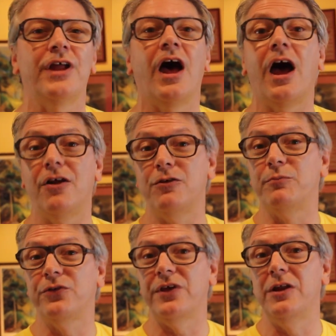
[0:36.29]

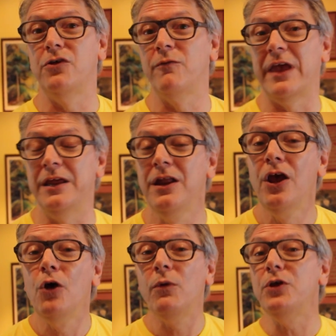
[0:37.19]
100% of your brain,
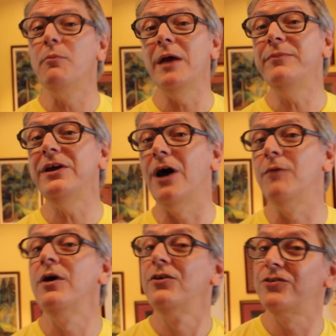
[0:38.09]
well, you might become